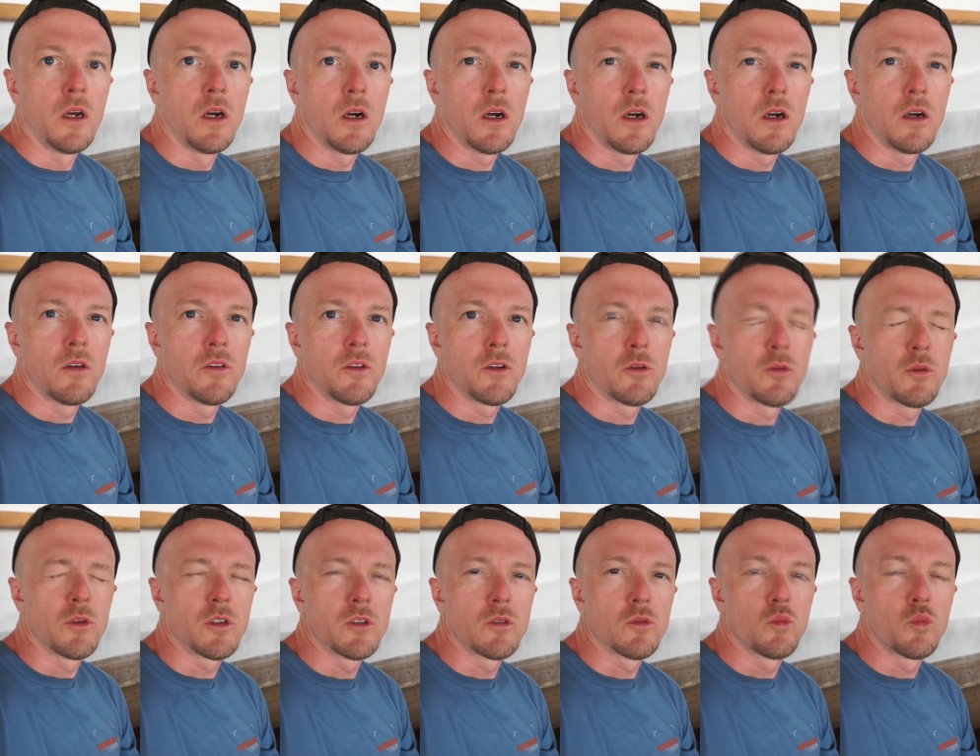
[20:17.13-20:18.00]
Uh, there
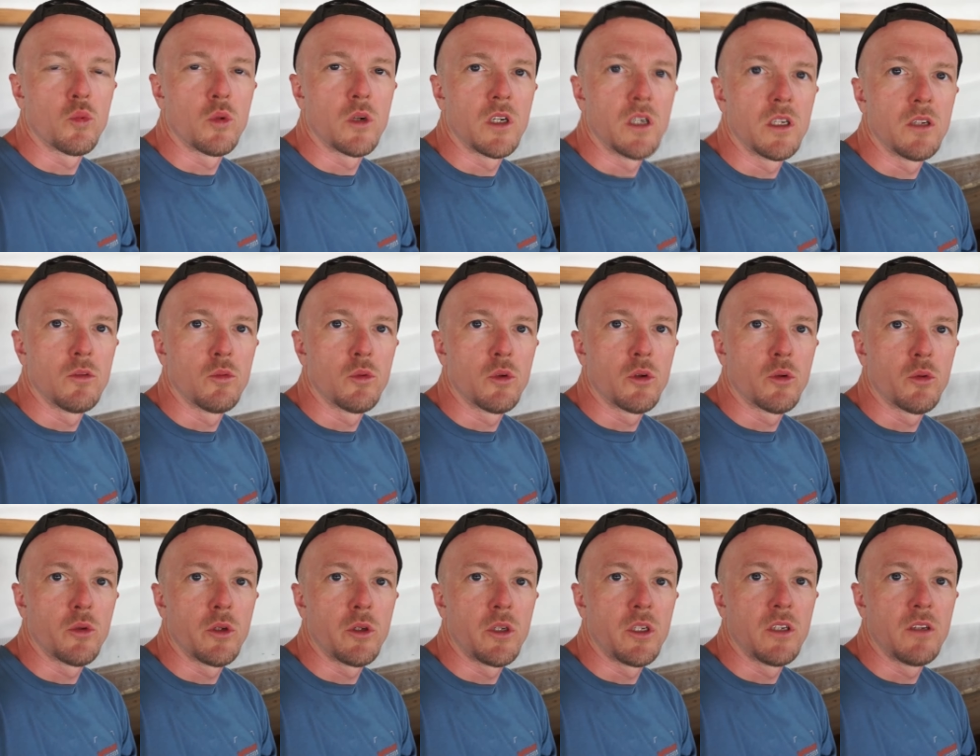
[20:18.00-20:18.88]
was one where
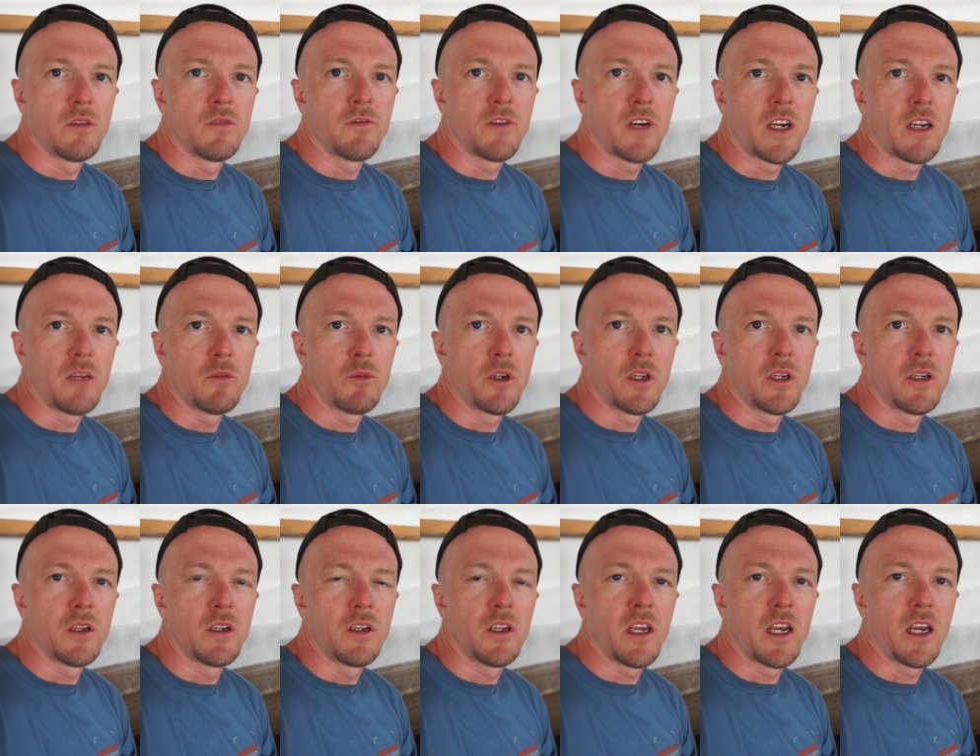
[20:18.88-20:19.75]
we didn't
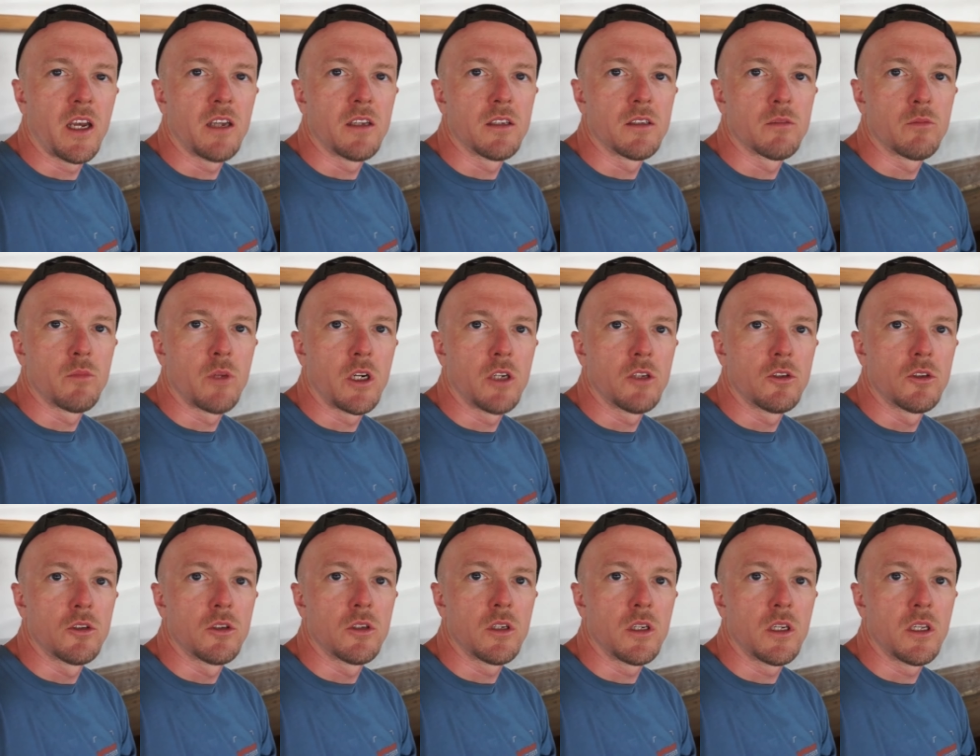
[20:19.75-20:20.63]
vibrate it as
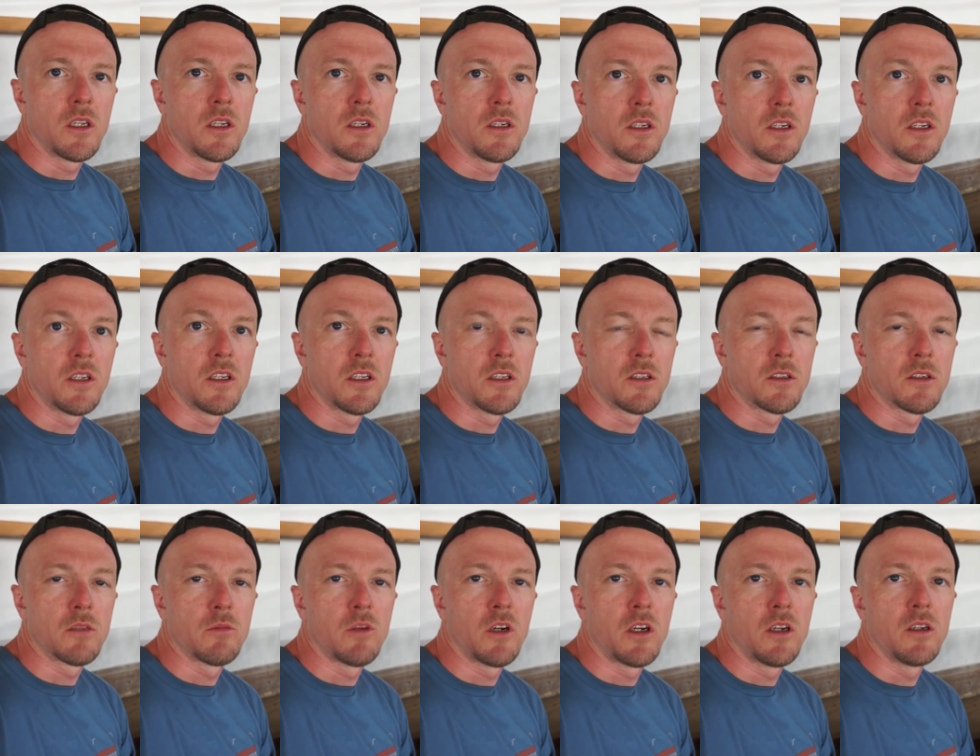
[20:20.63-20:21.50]
much and it did get
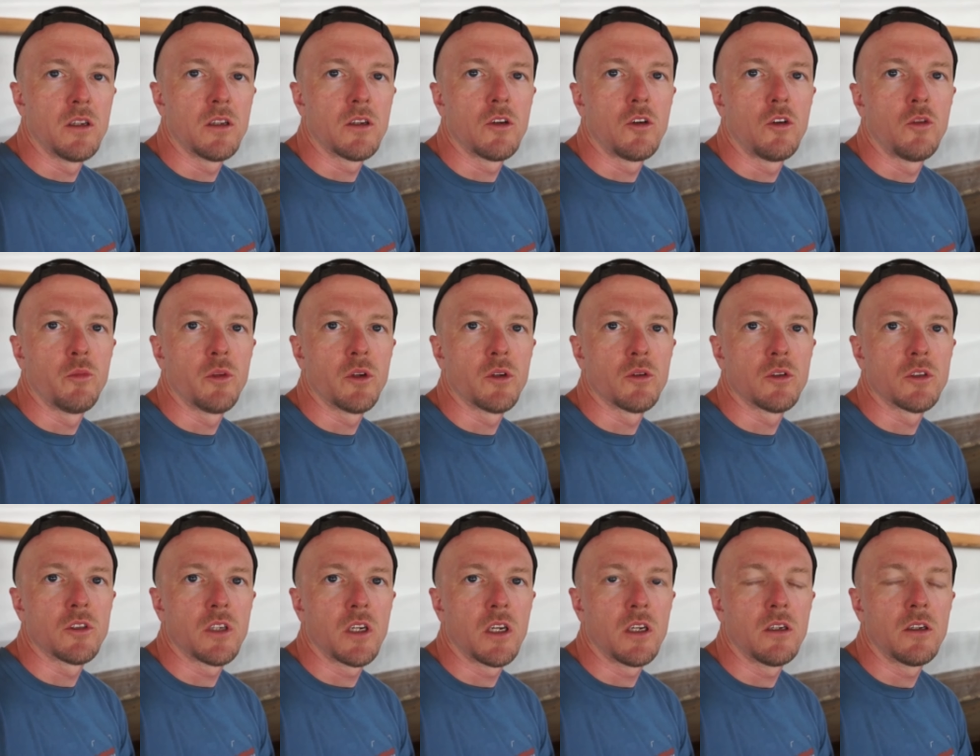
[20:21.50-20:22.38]
some honeycombing
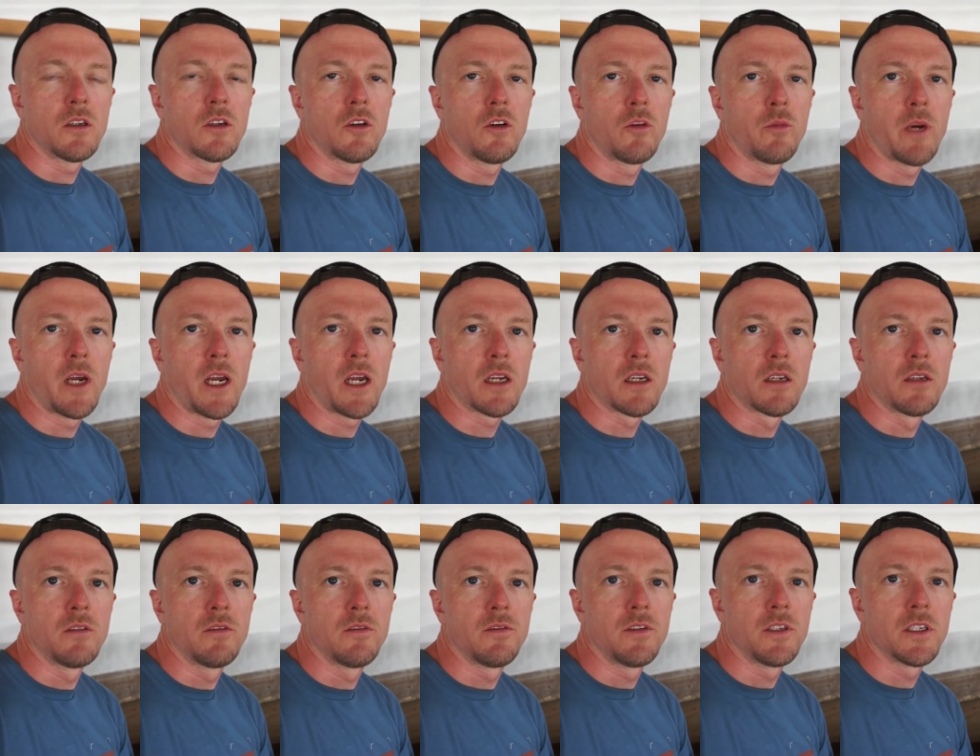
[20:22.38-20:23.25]
which I had to go back
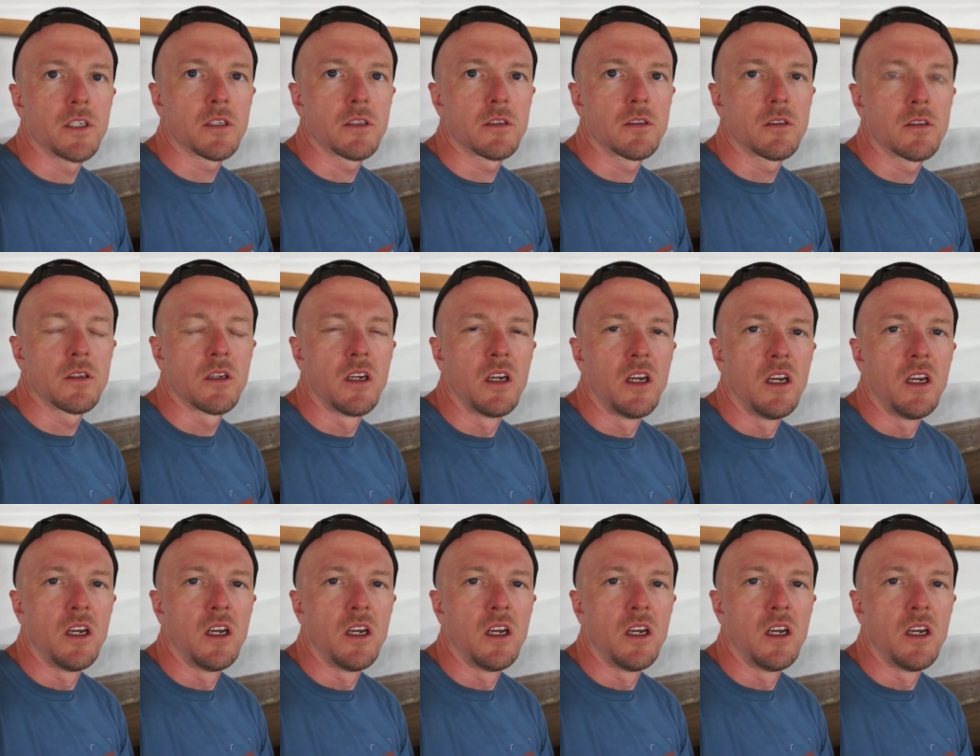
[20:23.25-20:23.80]
and fix.